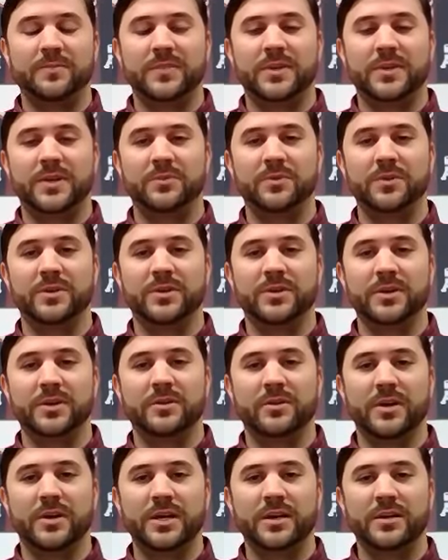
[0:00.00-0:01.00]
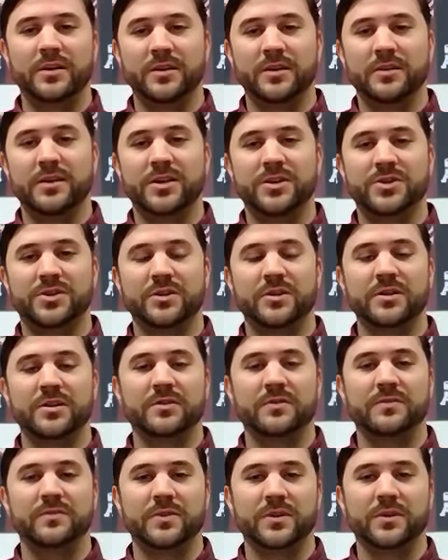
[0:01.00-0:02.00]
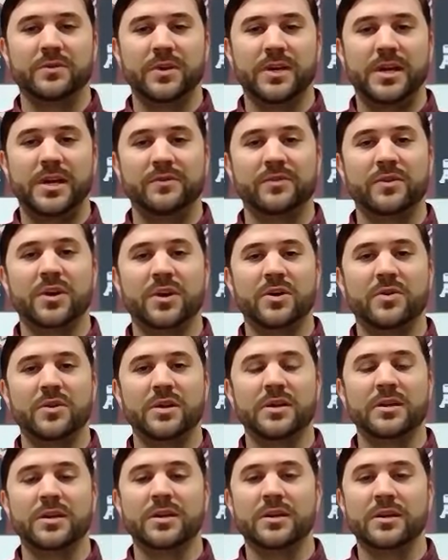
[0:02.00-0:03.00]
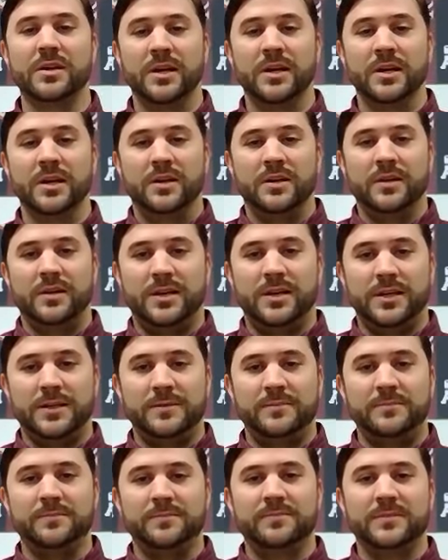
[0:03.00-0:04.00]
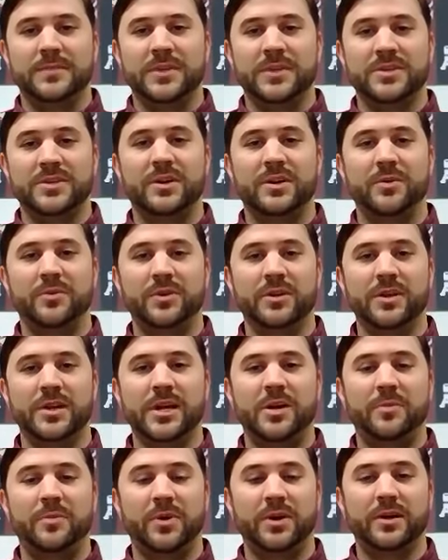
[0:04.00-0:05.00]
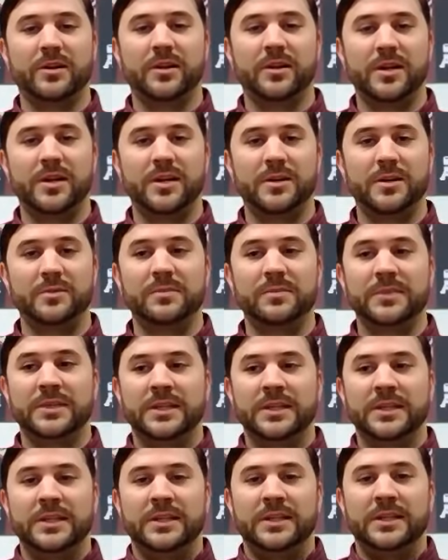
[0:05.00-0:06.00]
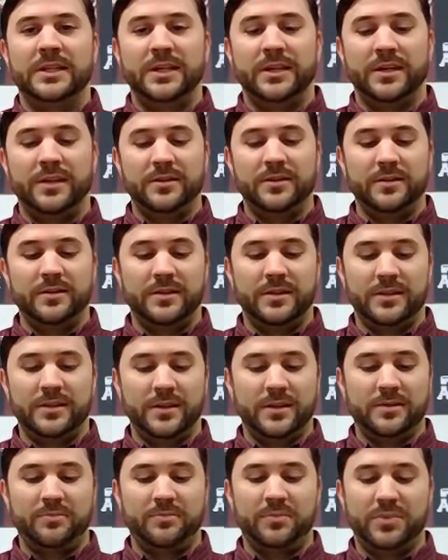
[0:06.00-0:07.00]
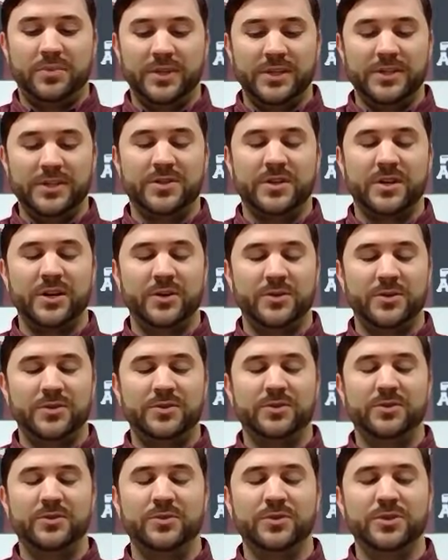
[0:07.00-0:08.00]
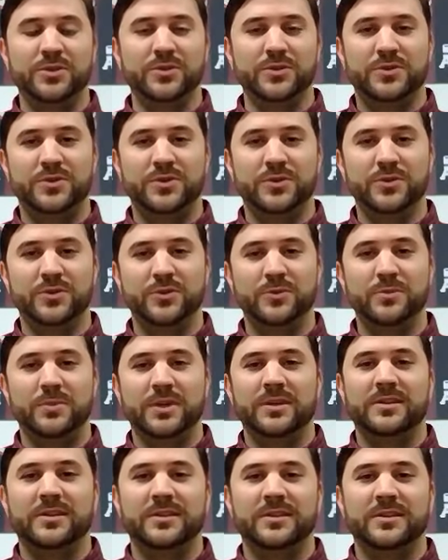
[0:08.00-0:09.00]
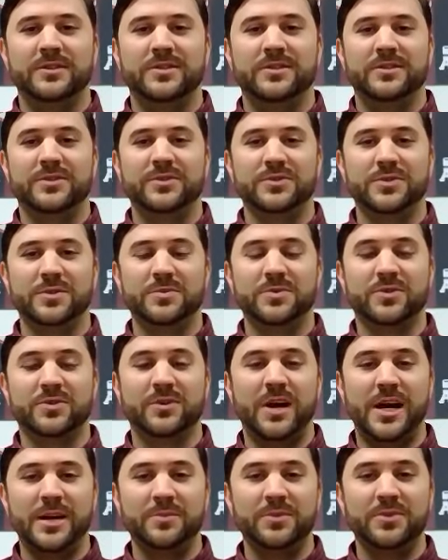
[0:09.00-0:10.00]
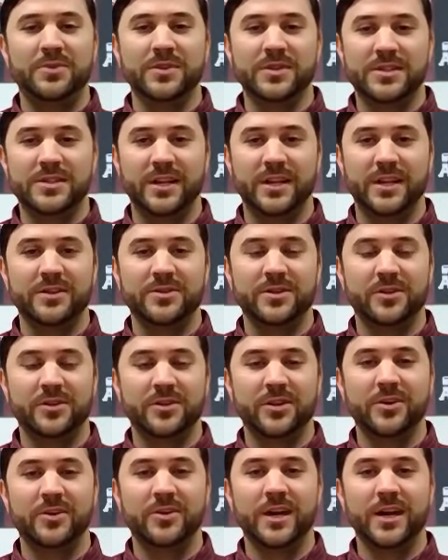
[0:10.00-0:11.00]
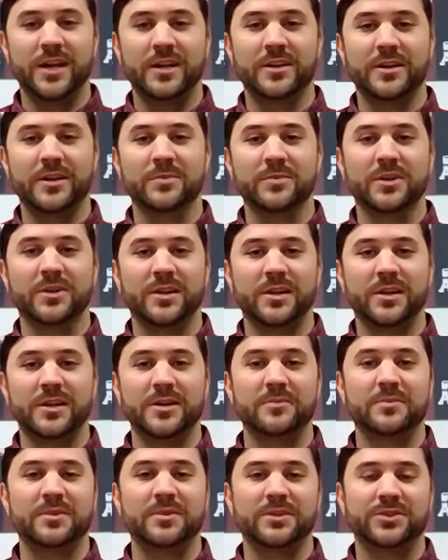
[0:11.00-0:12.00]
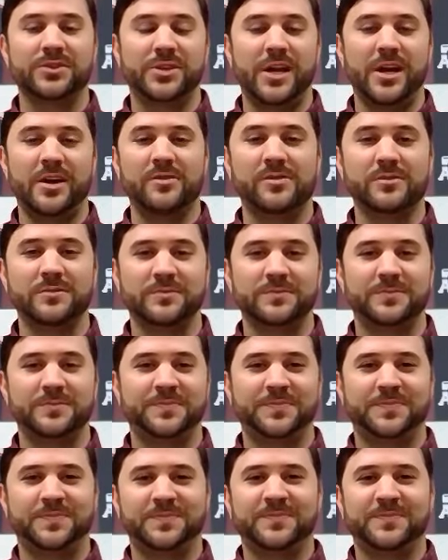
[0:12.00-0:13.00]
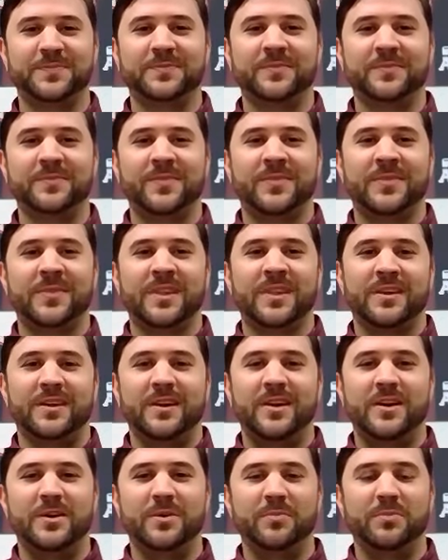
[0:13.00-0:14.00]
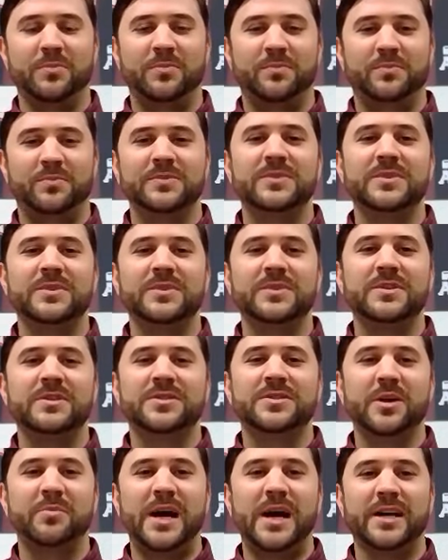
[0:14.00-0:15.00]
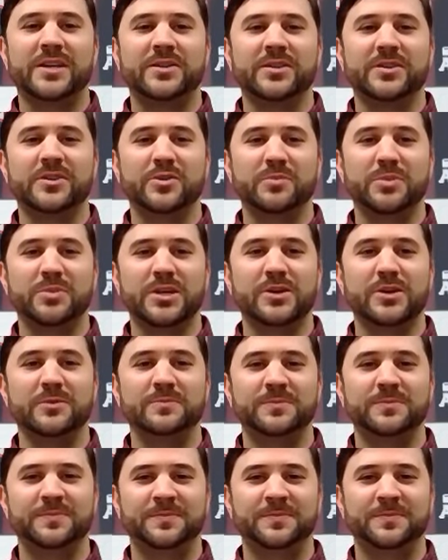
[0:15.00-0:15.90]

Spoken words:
a really great initiative that we have going, and it's going to really help our club. And please go to YouTube to subscribe to the San Antonio A&M Club channel. I'll send it back to you, Bill.